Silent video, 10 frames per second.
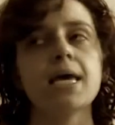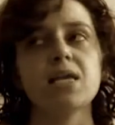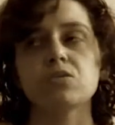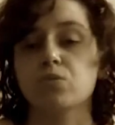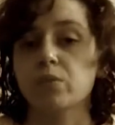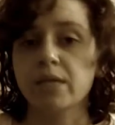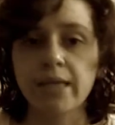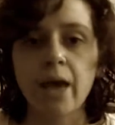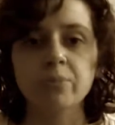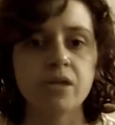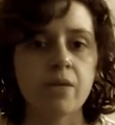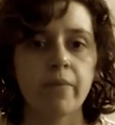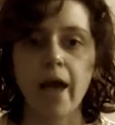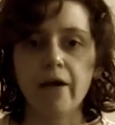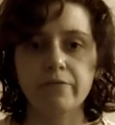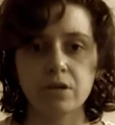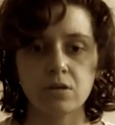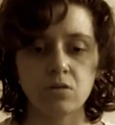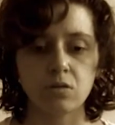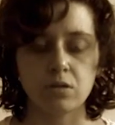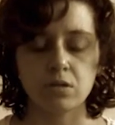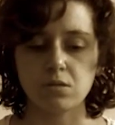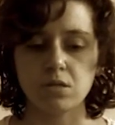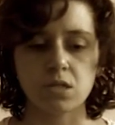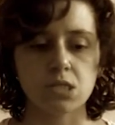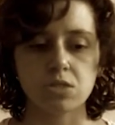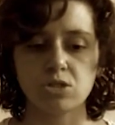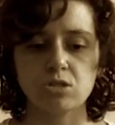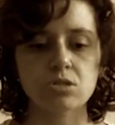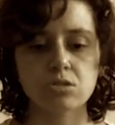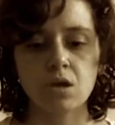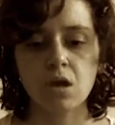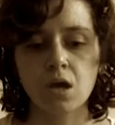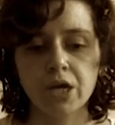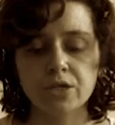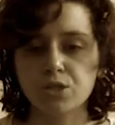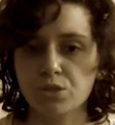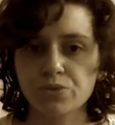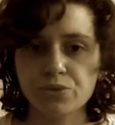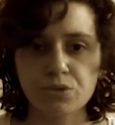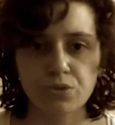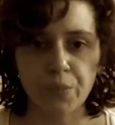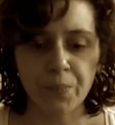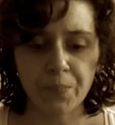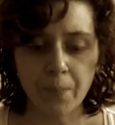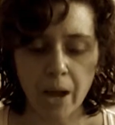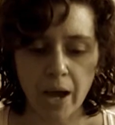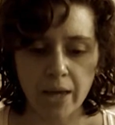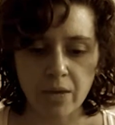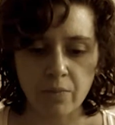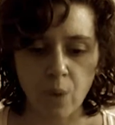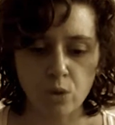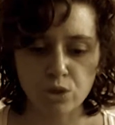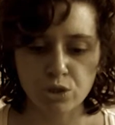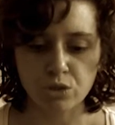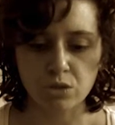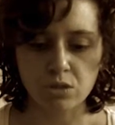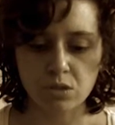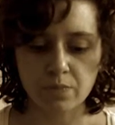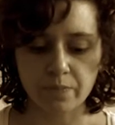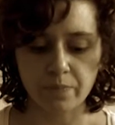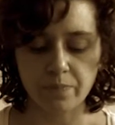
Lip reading: is a relapse I'm having or this is just due to my emotions